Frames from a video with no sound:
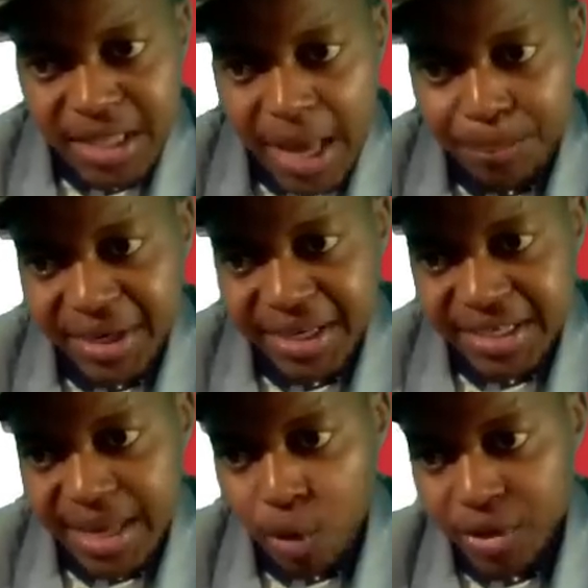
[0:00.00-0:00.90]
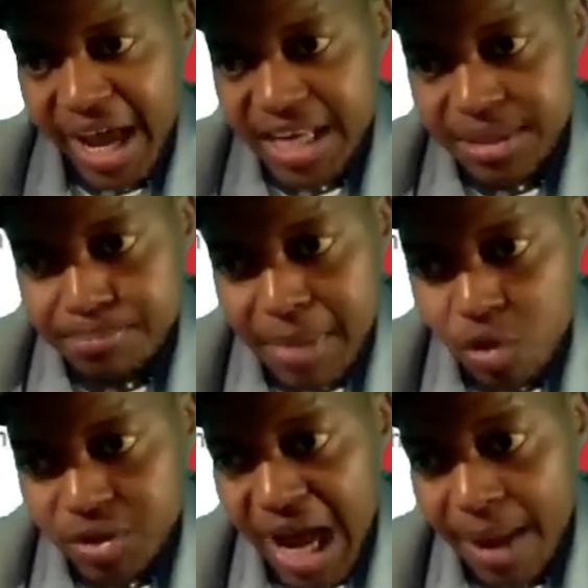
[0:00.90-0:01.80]
thumping sermon at
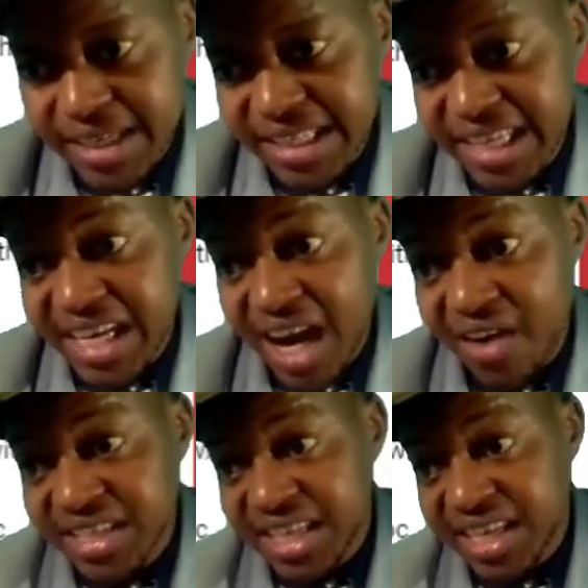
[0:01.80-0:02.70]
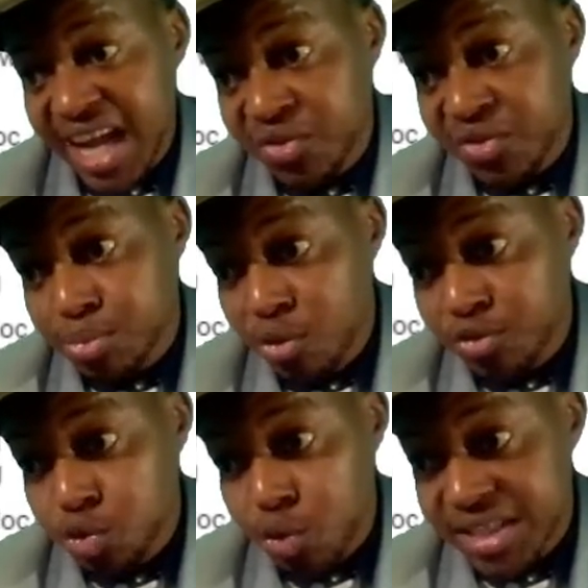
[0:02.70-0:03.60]
Mount Habden, encouraging the country to
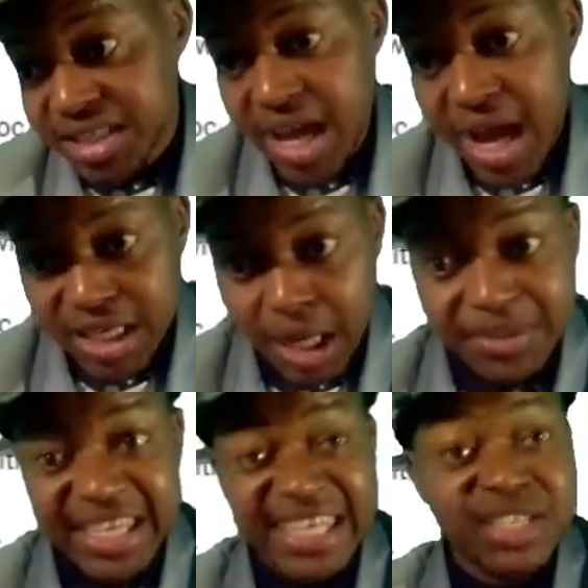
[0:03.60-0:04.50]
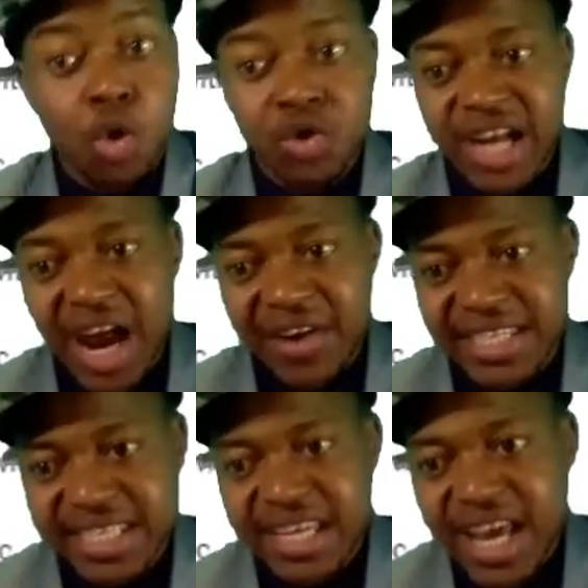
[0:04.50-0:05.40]
move towards adopting its own
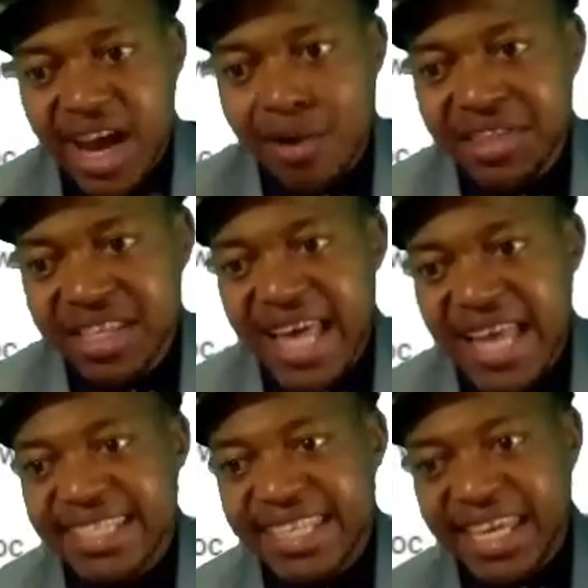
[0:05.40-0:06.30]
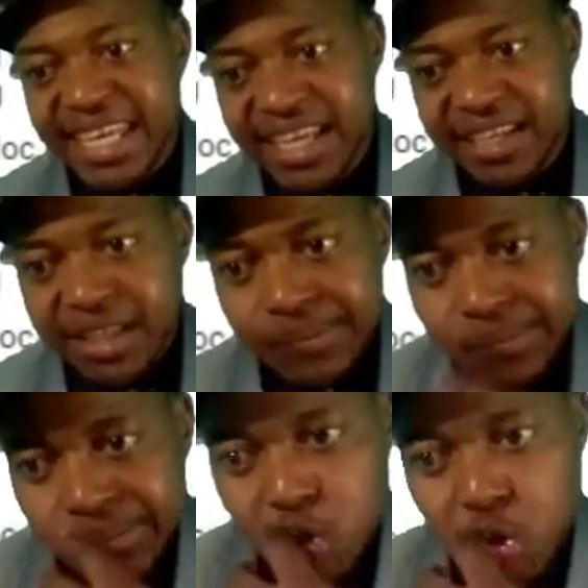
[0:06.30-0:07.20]
currency rather than taking
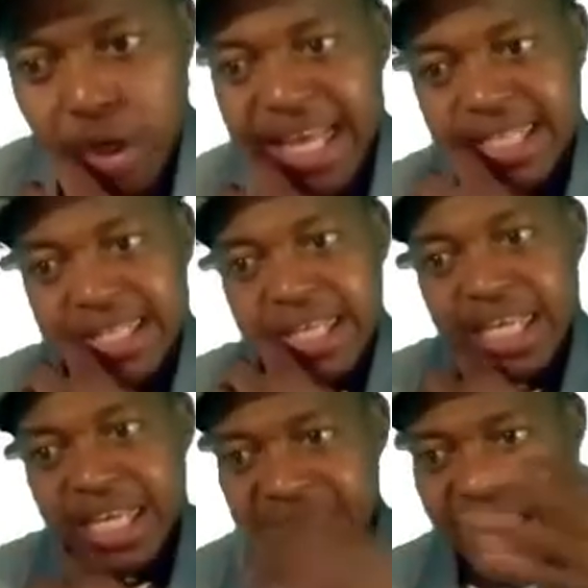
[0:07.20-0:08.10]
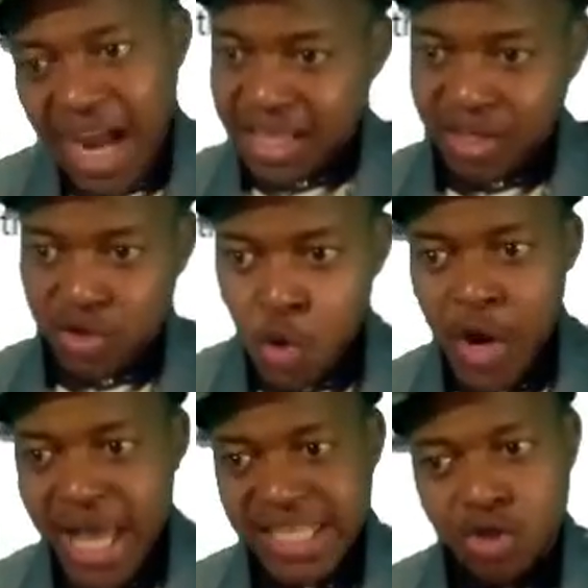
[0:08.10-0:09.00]
solace in either the
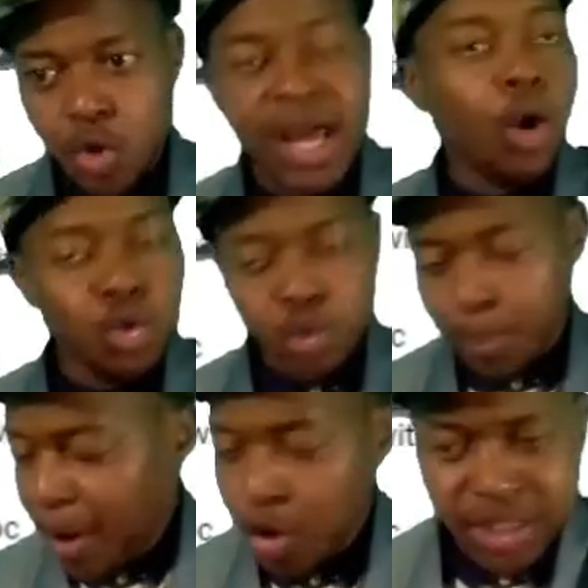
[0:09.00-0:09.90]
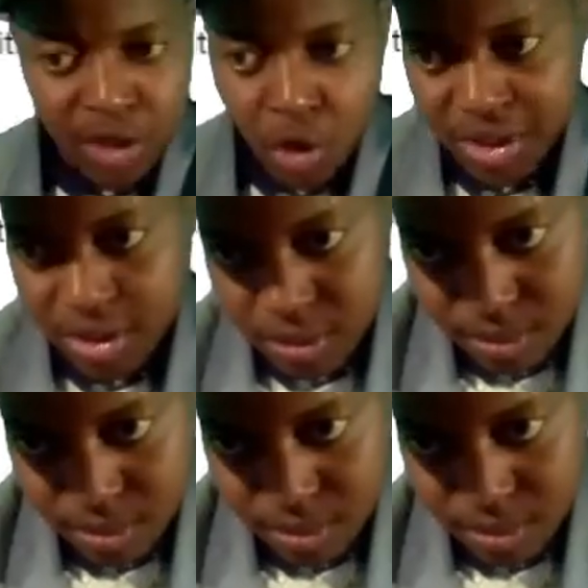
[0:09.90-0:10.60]
US dollar or the bond notes.